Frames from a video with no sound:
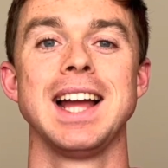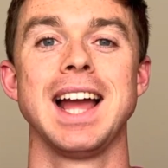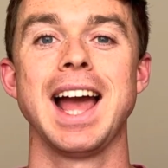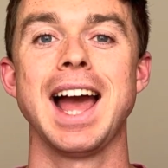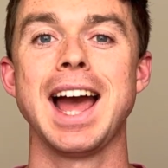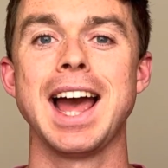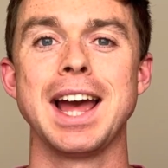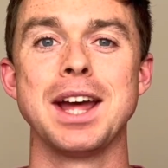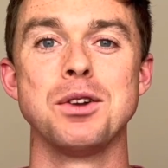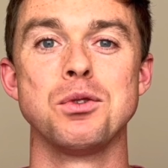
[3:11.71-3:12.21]

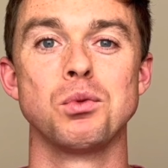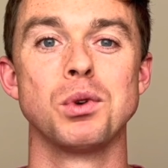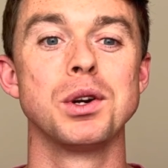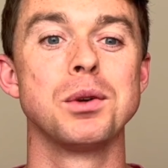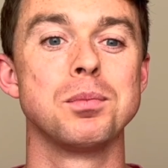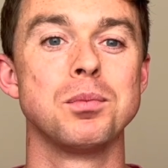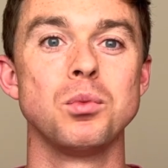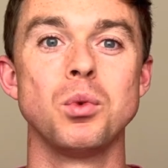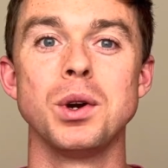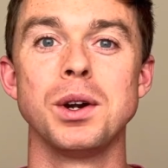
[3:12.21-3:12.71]
And
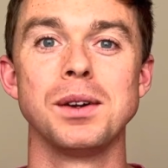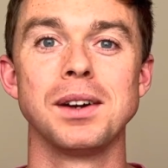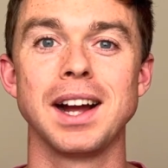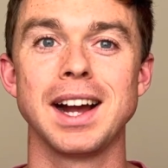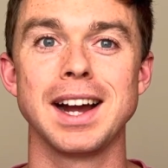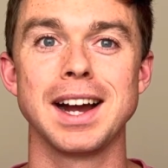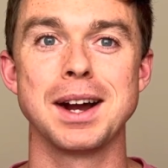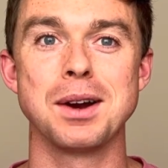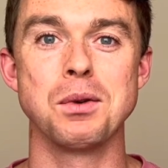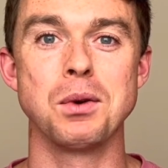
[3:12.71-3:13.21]
we're, we're
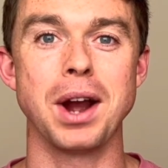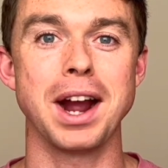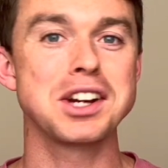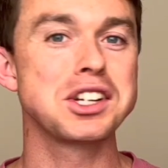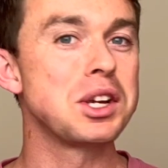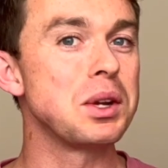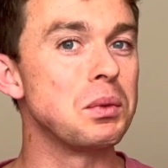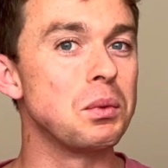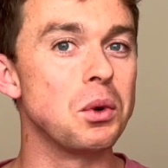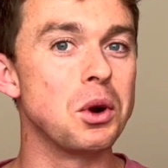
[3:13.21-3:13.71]
uh,
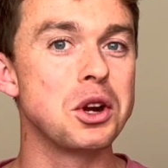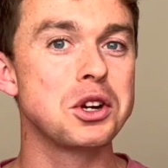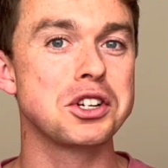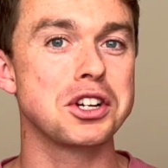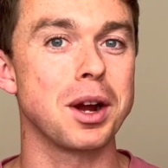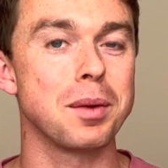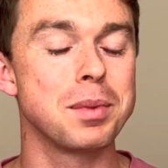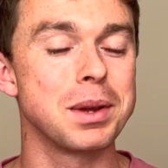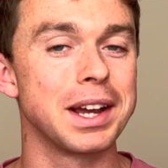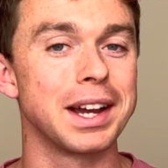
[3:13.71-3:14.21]
actually
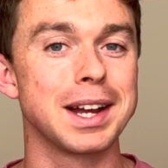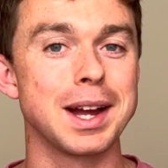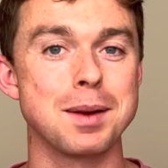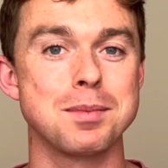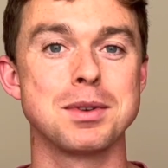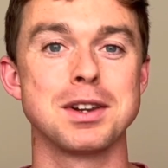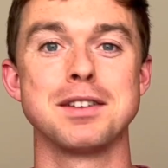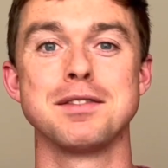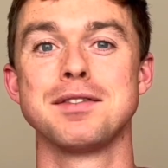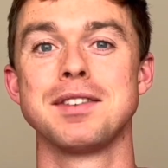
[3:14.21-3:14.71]
workshopping a
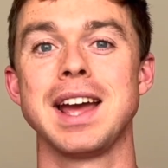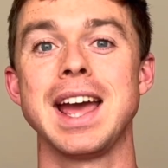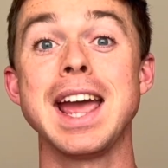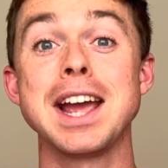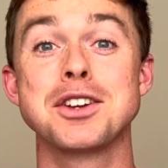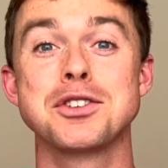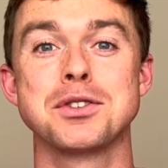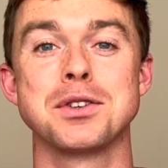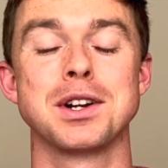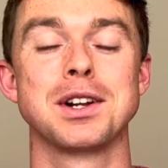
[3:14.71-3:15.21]
couple of
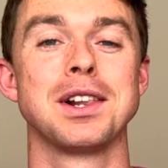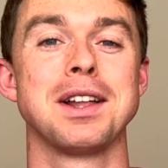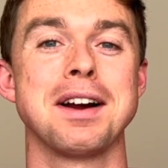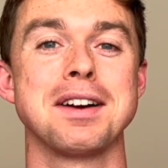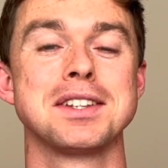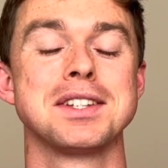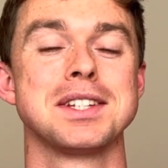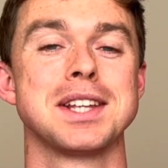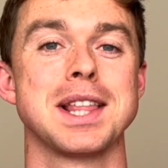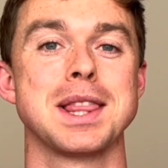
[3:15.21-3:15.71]
extra
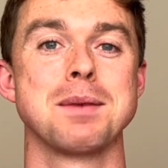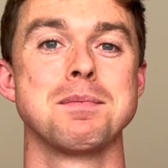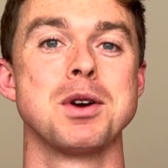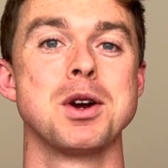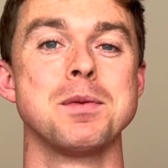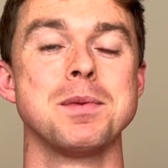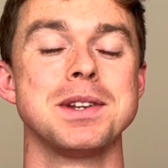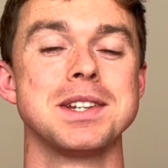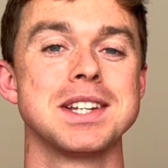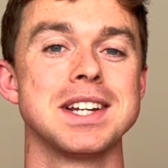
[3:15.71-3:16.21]
classes at the
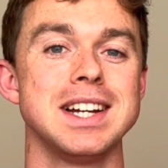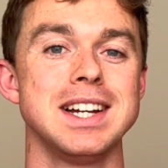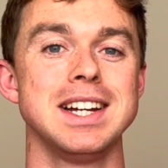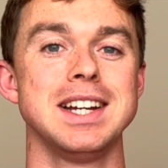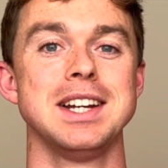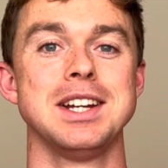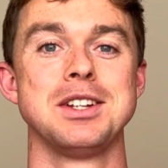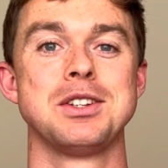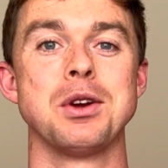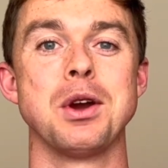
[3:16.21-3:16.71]
moment.
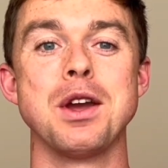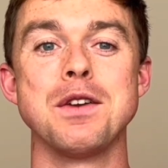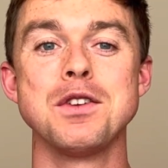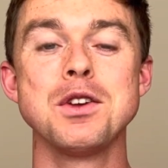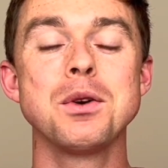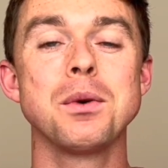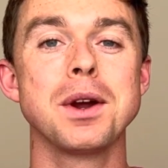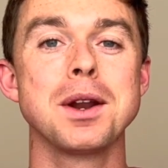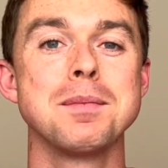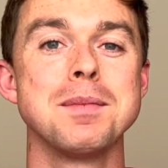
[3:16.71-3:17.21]
So if you
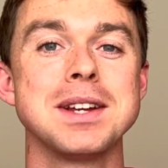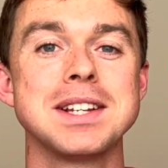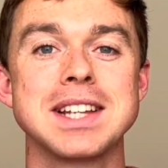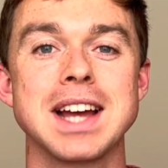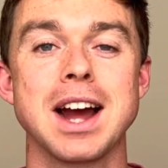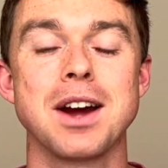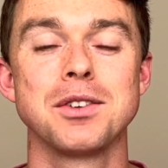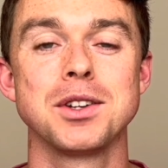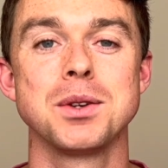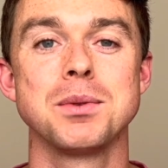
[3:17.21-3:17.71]
don't want to miss
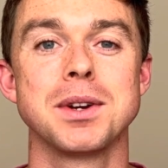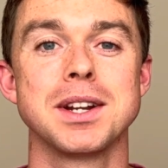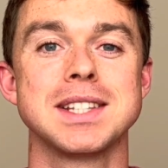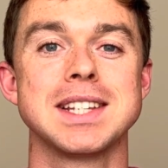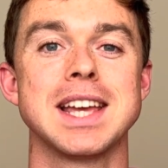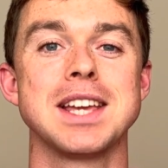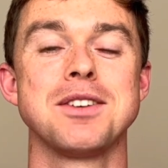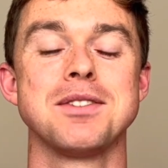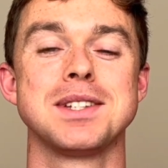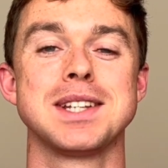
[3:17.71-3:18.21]
out and you want to
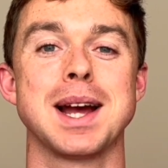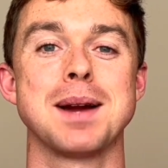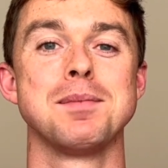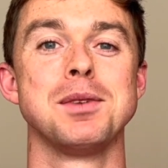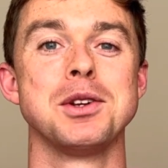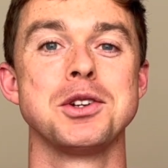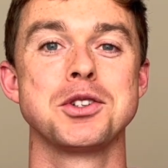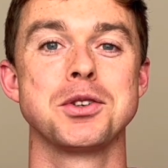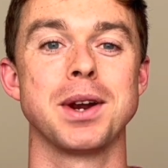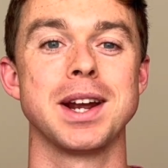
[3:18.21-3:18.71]
take your
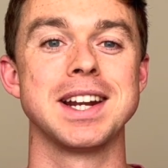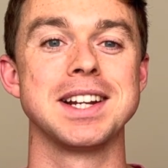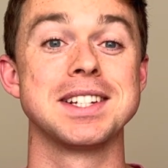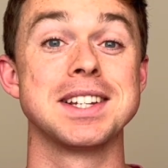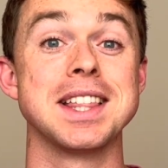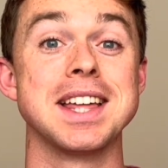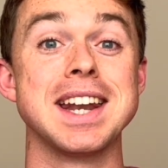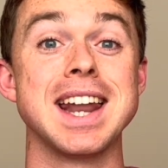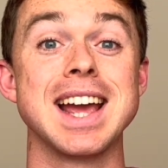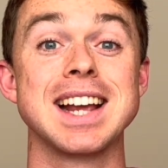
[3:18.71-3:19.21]
Tableau training to
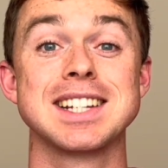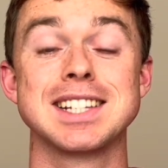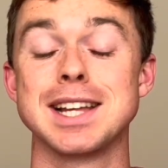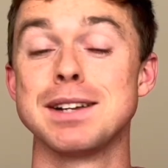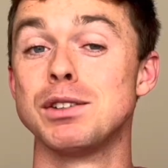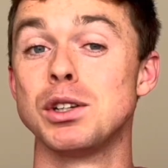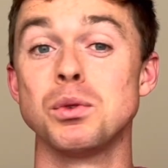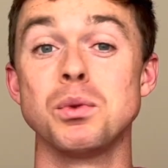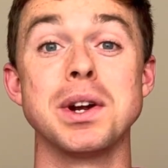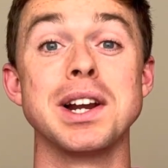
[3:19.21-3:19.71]
the next
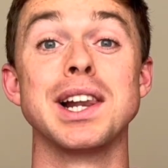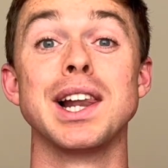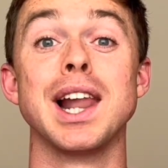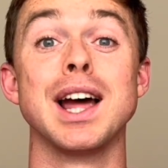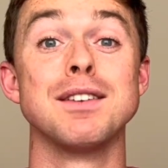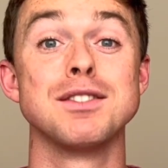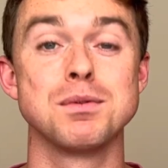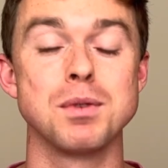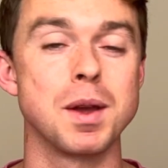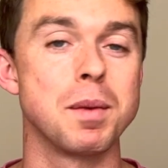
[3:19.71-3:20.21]
level, we'd
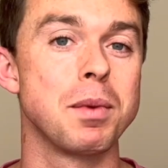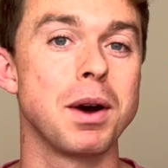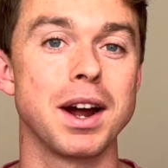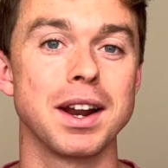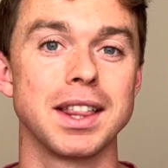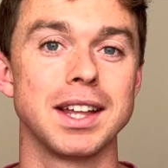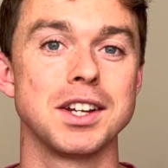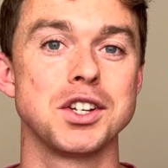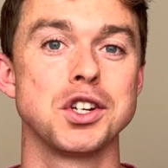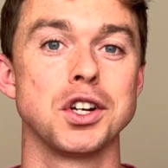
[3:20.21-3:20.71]
love to be a part
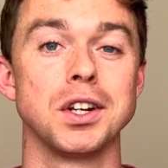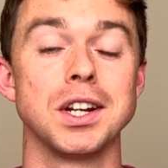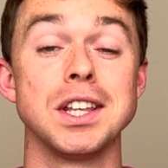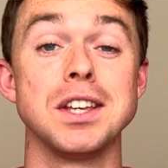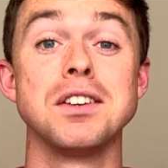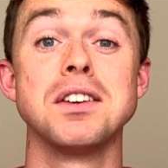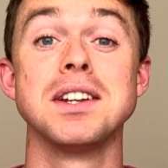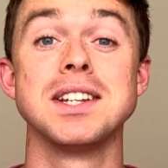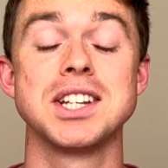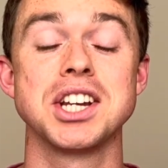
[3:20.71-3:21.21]
of that journey. You
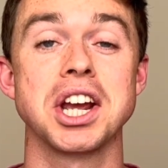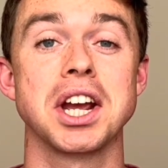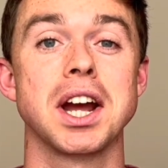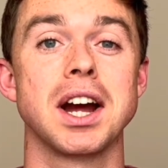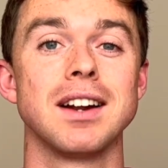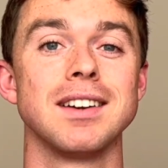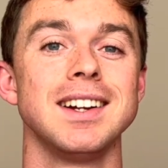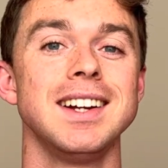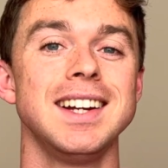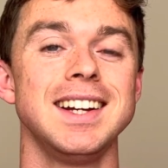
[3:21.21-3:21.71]
can check
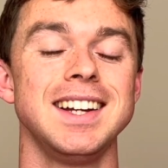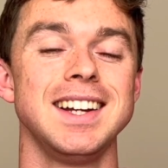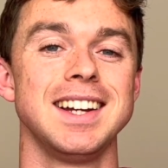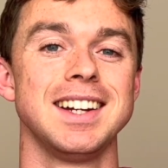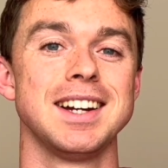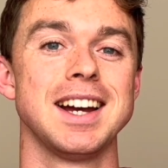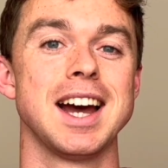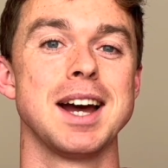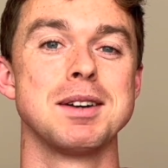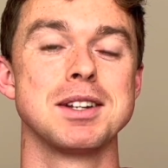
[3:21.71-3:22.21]
out
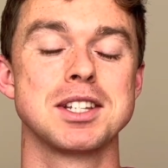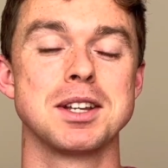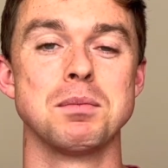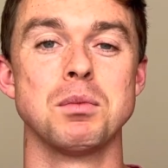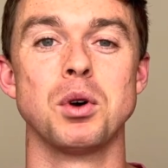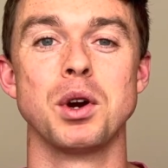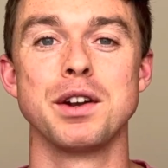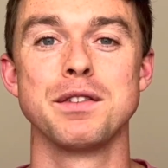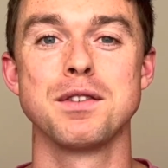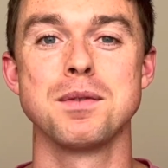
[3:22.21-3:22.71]
uh, some
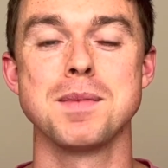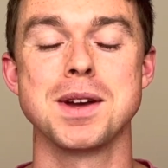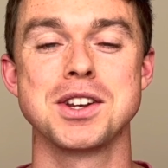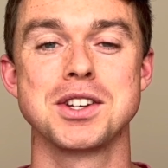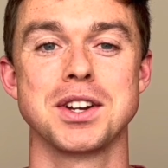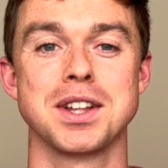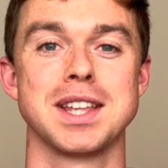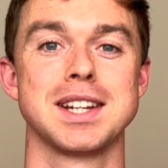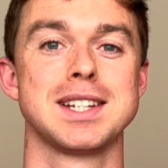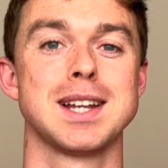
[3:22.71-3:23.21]
more
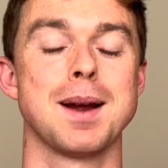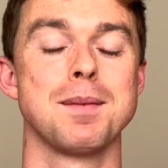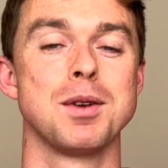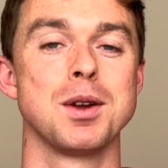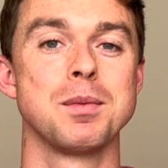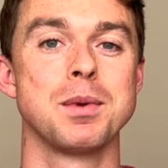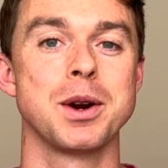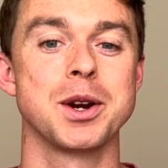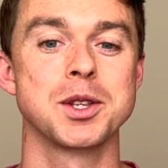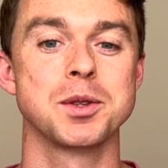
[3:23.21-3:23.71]
information on the Tableau
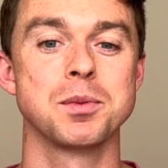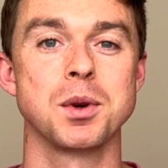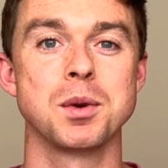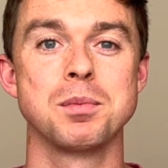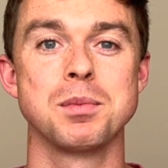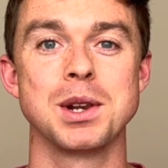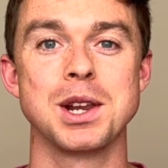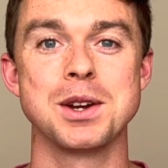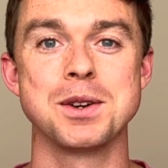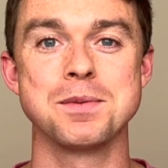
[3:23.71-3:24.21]
Passport
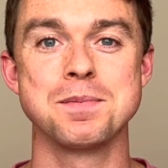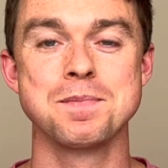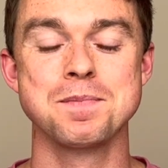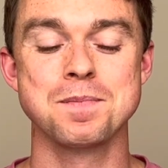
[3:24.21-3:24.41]
below.